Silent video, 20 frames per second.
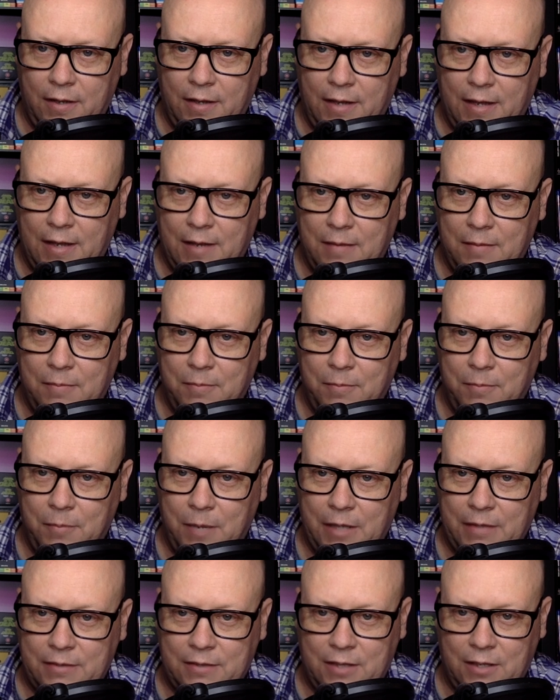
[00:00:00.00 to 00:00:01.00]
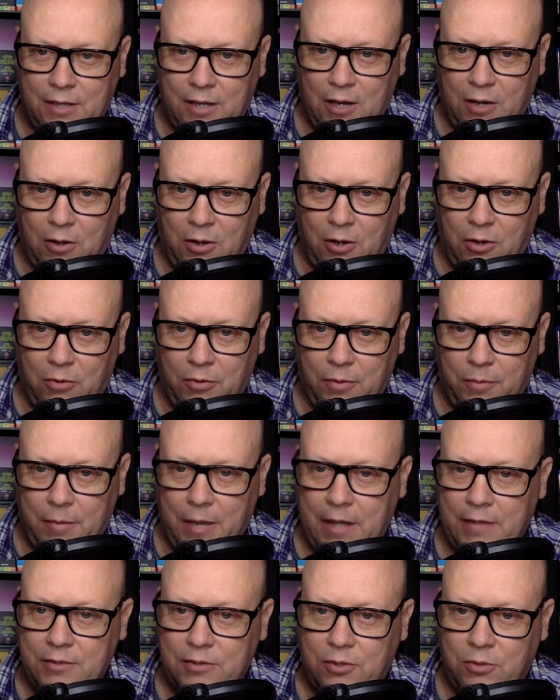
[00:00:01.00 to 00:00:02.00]
en Mascadero, the
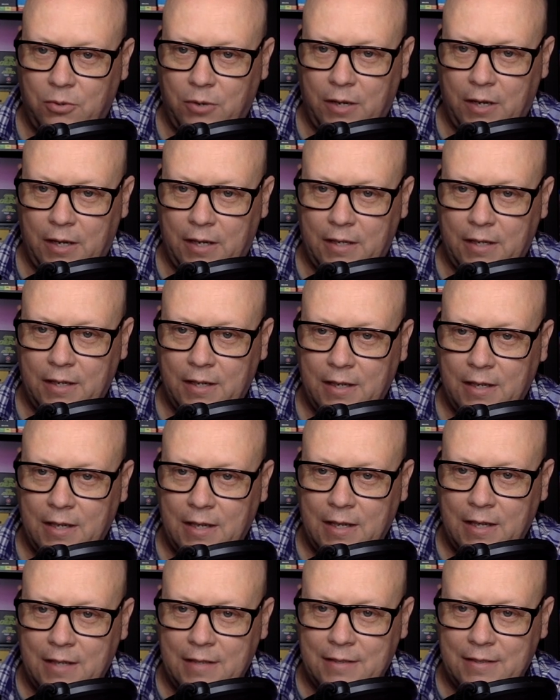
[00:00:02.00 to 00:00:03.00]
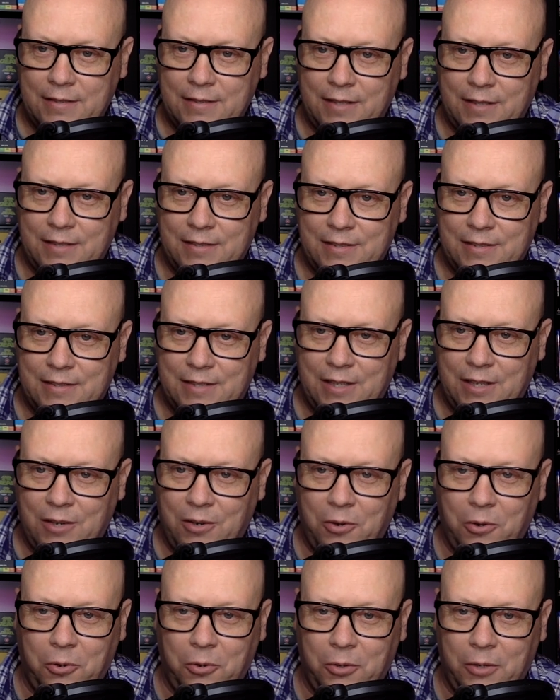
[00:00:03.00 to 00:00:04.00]
Mask Critic, discusses the
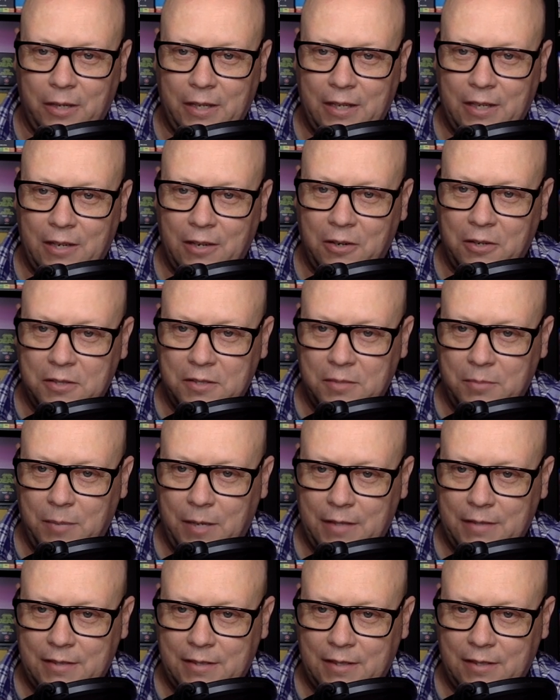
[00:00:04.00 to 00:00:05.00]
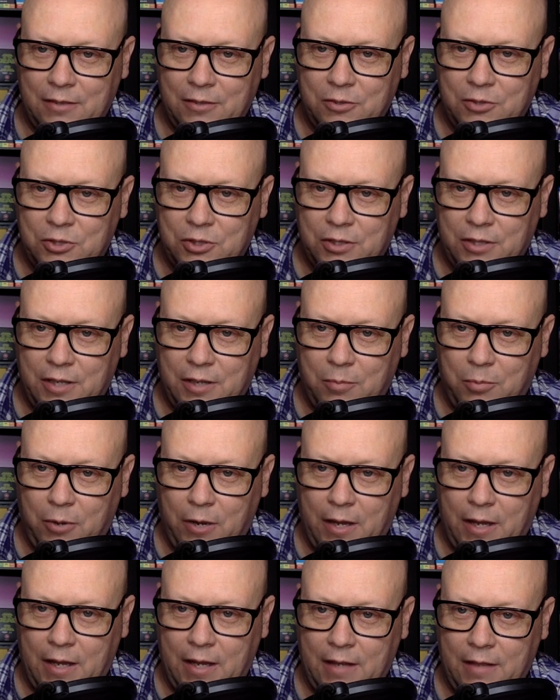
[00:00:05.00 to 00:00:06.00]
early years of Mexican lucha
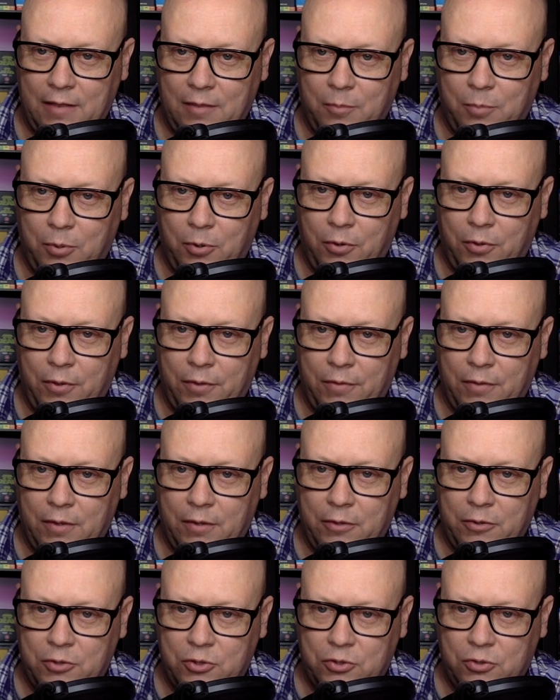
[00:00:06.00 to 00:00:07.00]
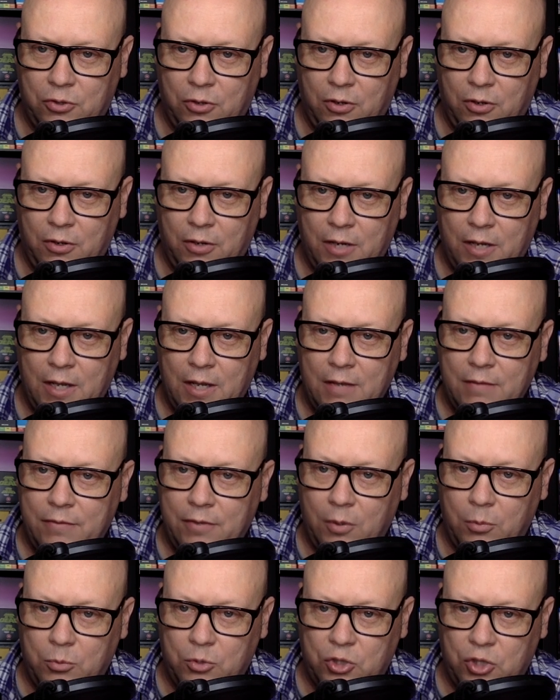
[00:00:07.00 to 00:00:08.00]
libre, the birth of the luchador
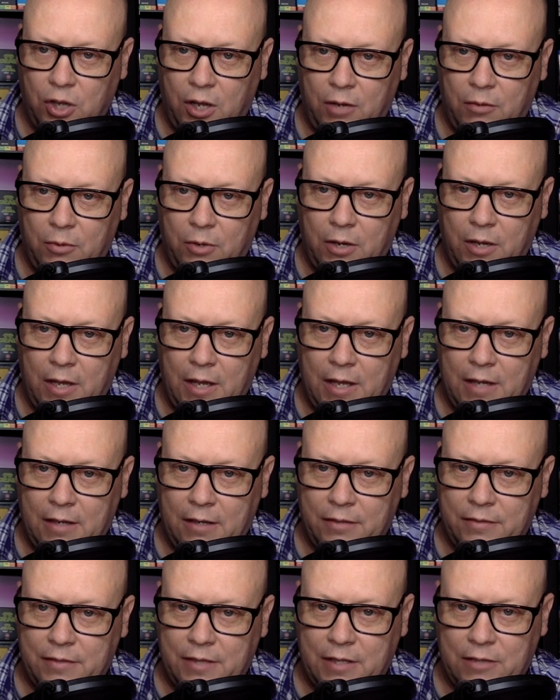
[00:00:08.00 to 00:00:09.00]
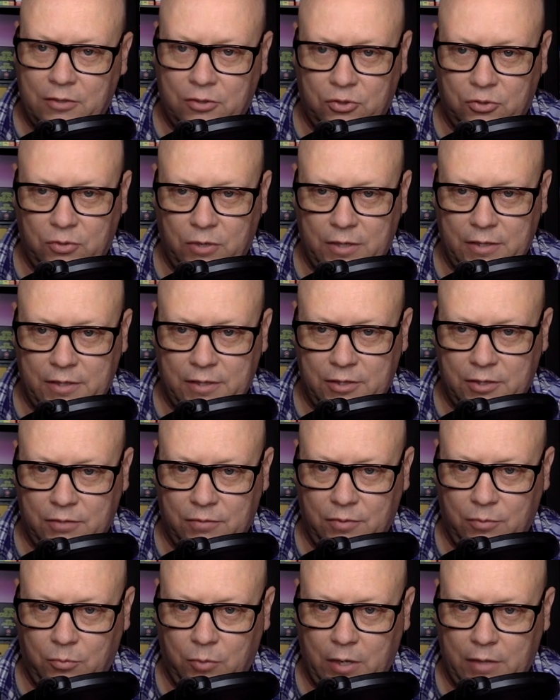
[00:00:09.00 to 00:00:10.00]
film genre, and El Santo's transition
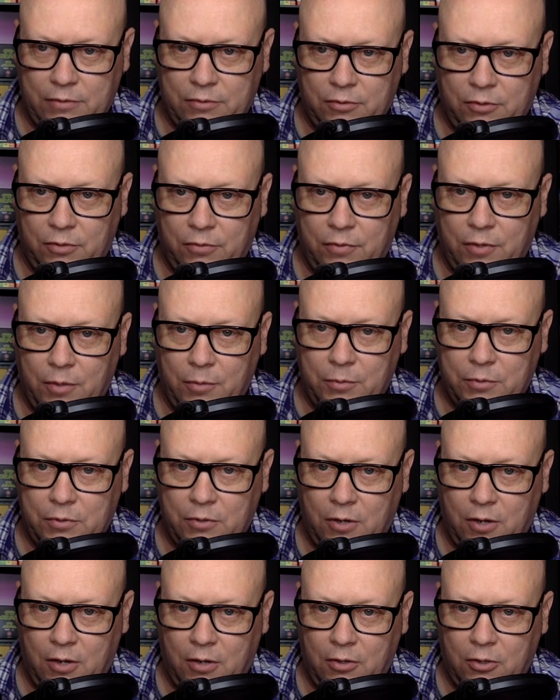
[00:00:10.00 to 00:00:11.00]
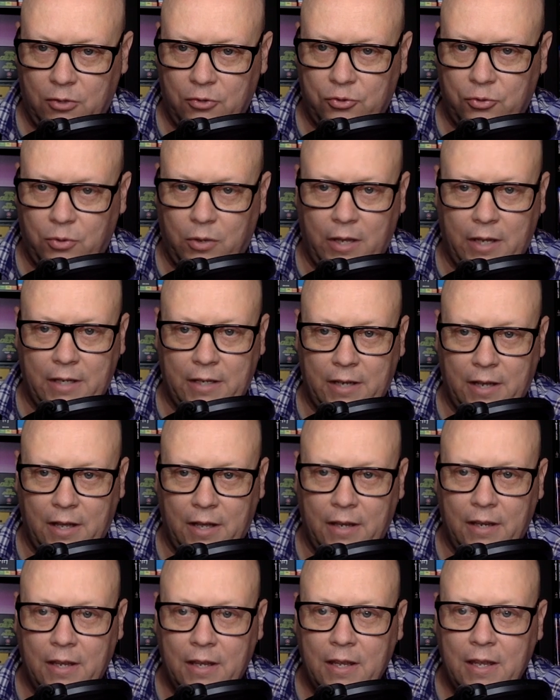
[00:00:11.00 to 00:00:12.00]
from wrestler to film star, cultural
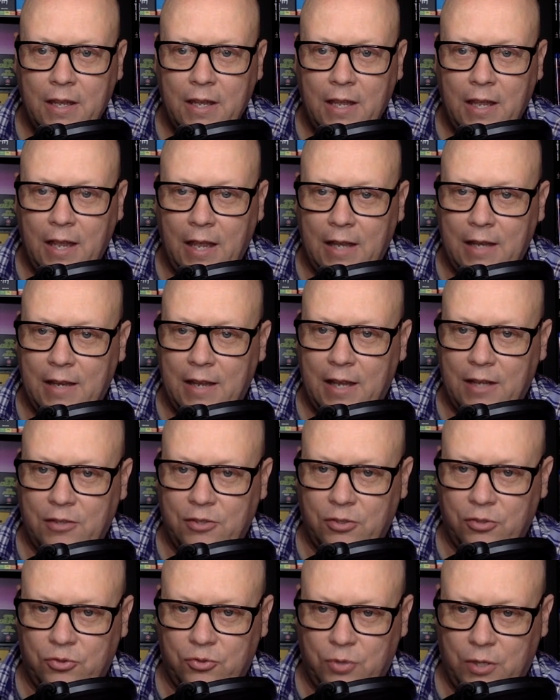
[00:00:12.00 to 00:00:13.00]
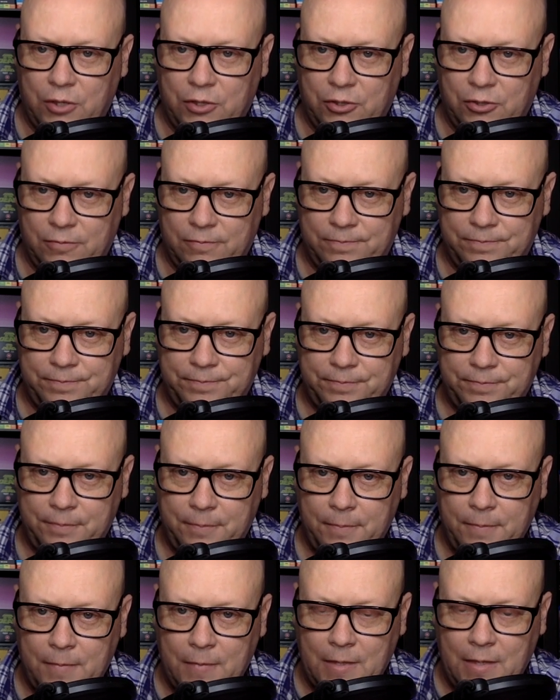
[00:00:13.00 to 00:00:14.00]
icon, and national treasure.
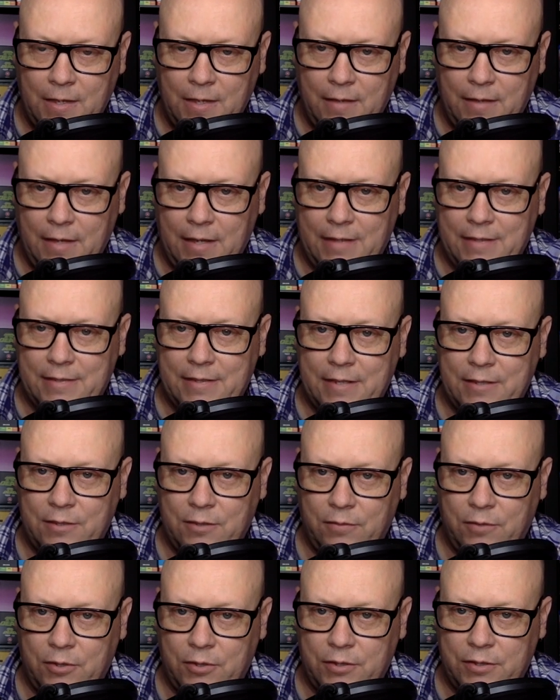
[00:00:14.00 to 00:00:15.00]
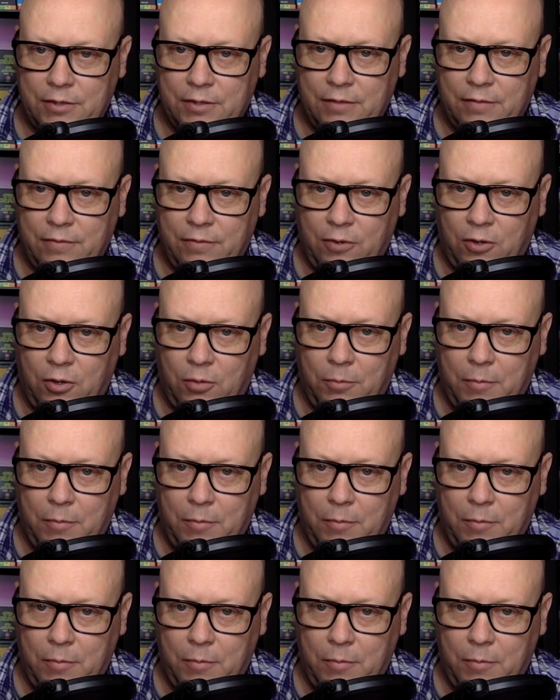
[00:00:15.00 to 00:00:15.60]
Then Santo versus Infernal